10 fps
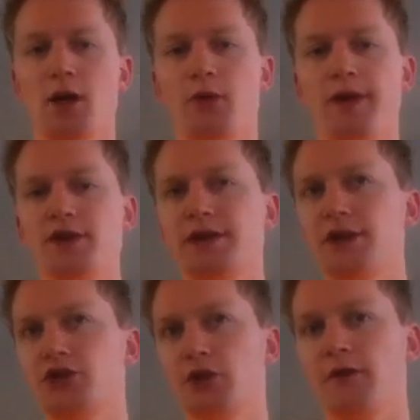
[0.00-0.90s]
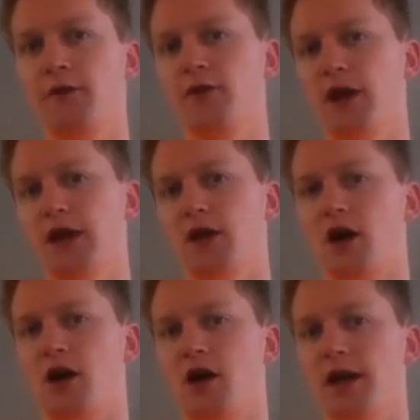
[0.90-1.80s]
but when you say sugar-free,
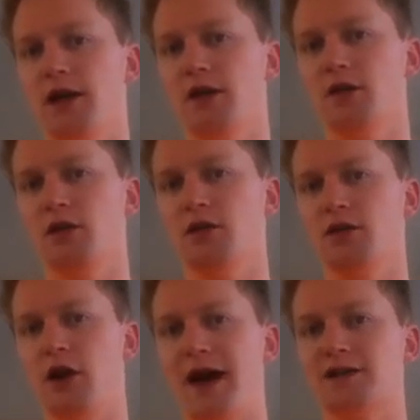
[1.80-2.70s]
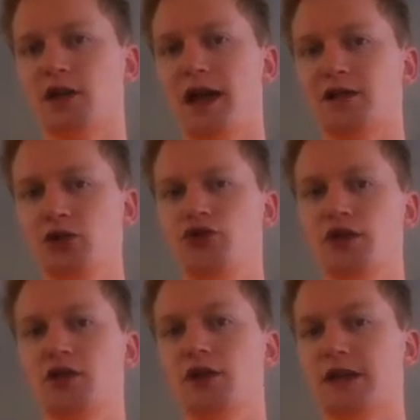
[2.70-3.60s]
as a
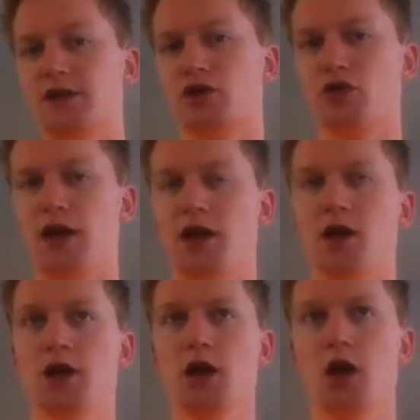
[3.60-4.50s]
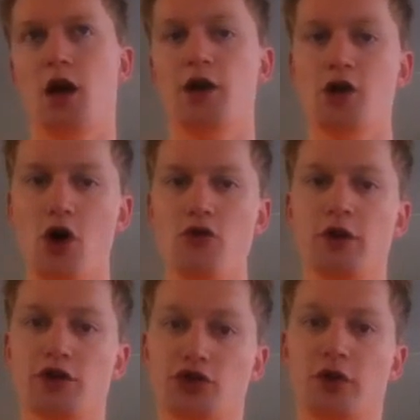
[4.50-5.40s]
nutritionist, as a trainer, I know
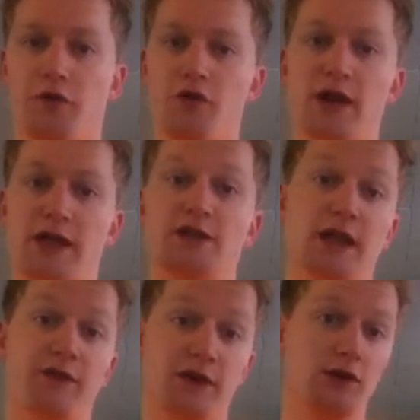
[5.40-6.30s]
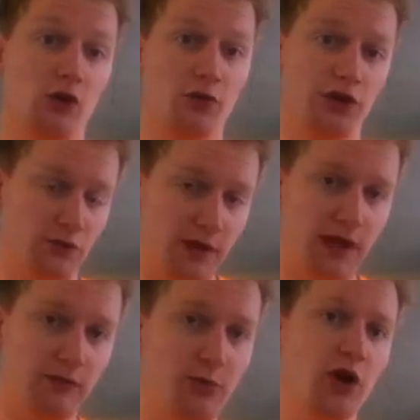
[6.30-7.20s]
that sugar-free is definitely not what you
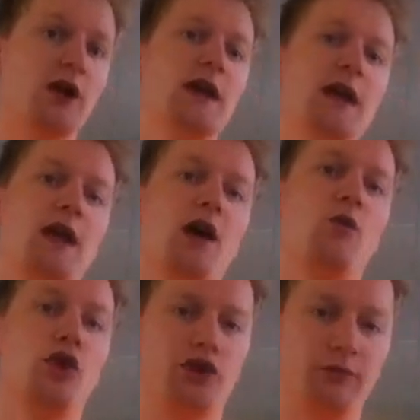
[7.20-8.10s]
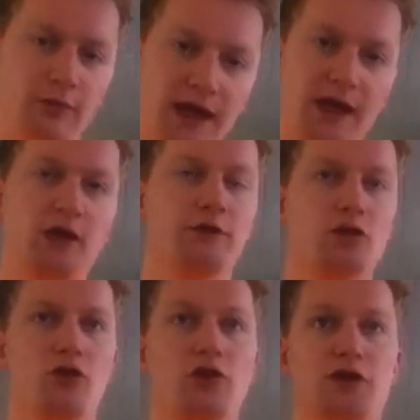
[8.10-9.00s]
mean. But what you mean, of
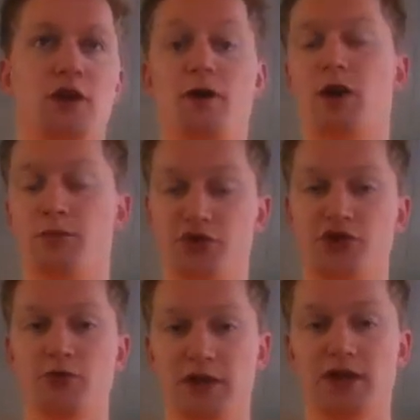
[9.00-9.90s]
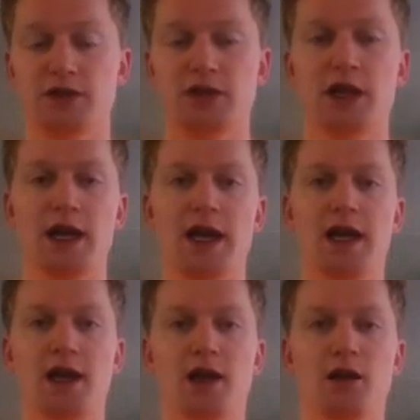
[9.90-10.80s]
course, I'm presuming this
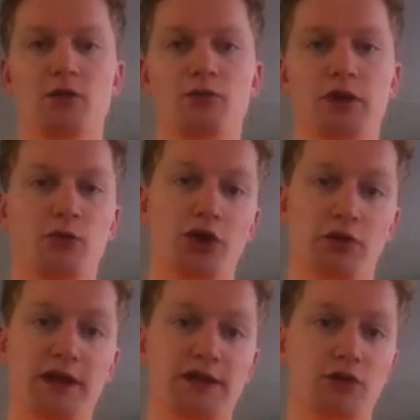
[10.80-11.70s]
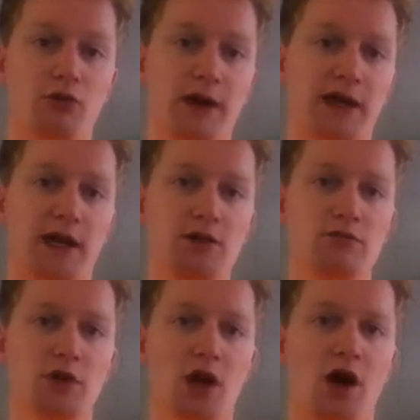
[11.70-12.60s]
with what you're eating already.
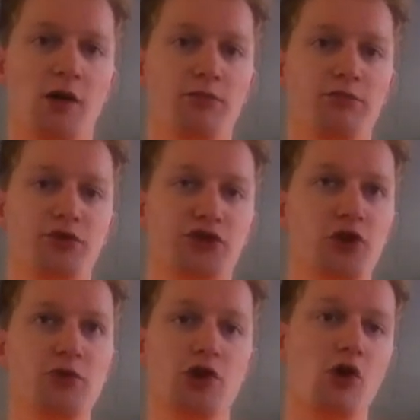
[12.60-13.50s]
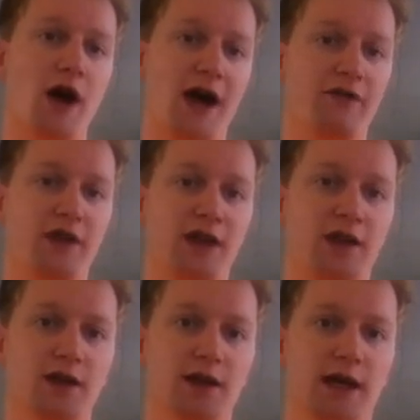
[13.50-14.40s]
I presume you're not having